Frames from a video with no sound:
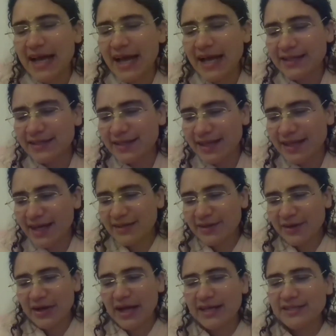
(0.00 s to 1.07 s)
And
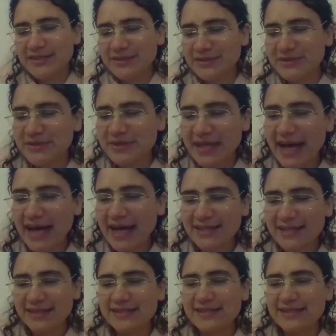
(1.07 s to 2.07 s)
our answer to that